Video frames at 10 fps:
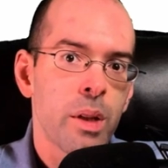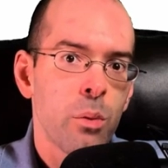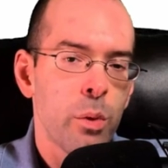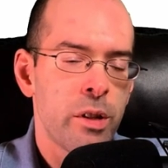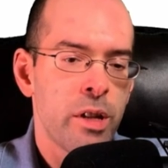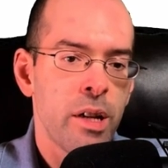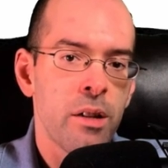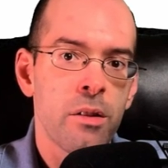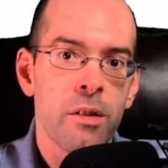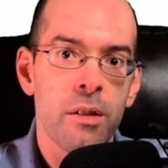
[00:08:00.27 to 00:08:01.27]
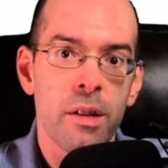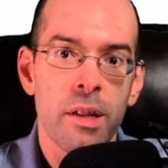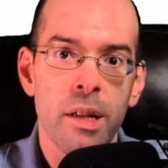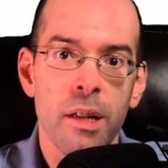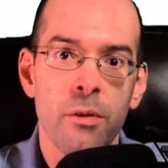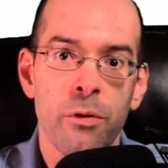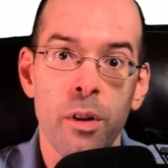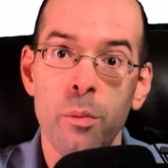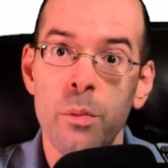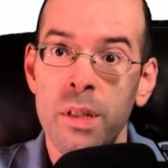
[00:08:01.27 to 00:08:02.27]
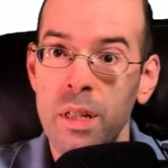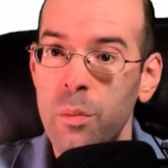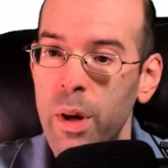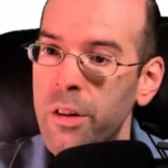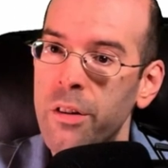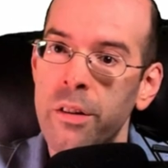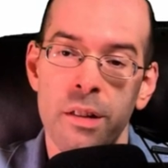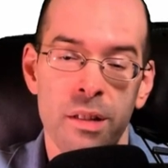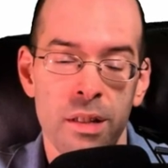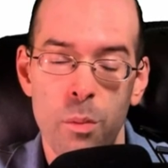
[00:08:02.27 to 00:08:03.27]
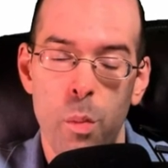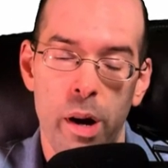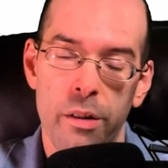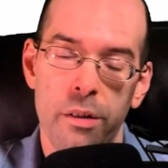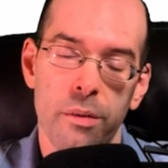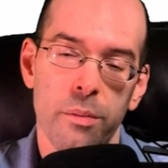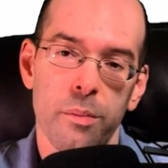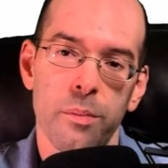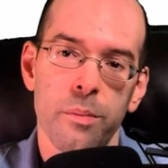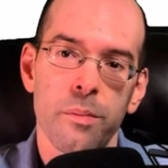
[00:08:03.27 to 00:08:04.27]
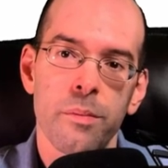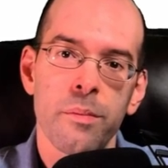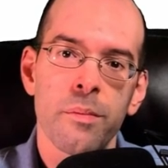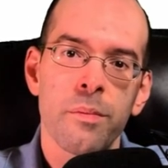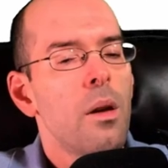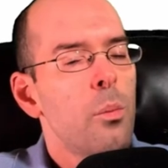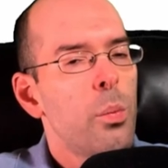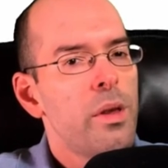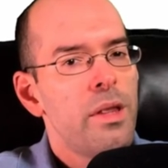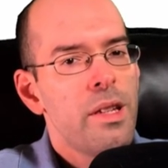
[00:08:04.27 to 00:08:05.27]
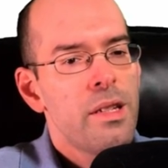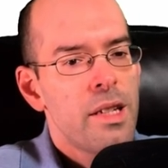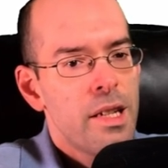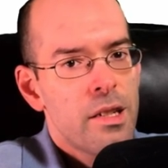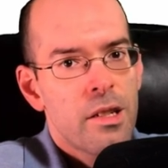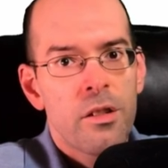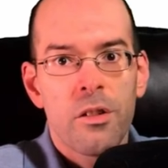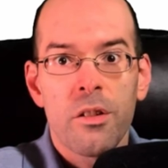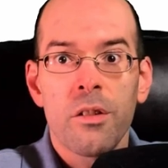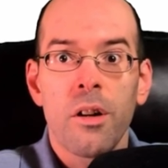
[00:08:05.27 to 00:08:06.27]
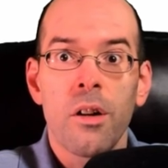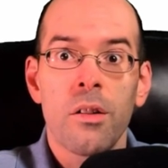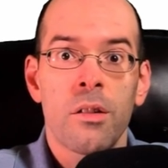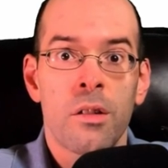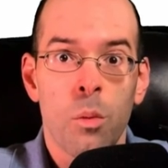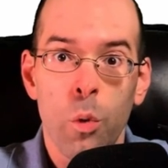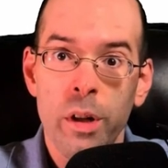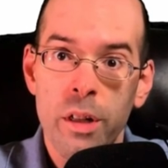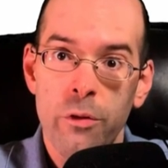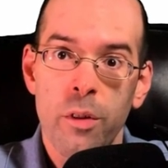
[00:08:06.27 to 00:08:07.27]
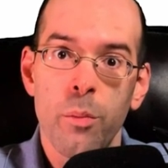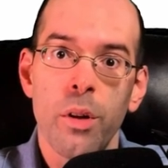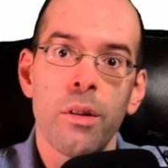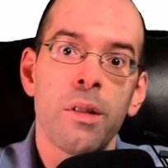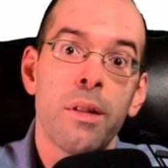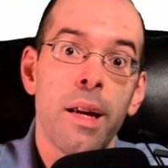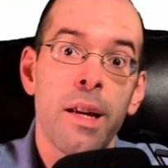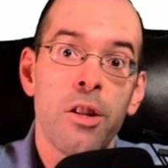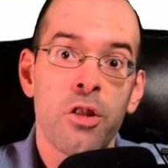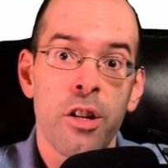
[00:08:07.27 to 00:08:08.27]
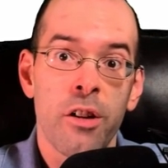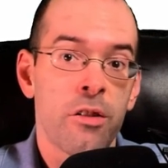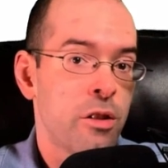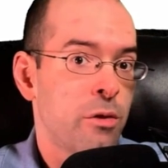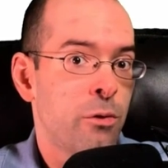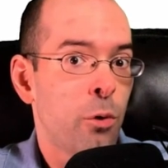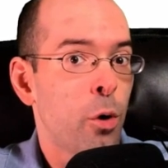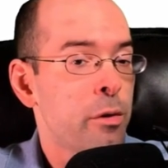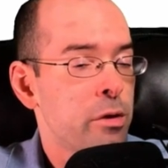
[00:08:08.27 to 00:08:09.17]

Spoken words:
we change the key from C major to C minor. But these key signatures are somewhat different because they share just 4 of the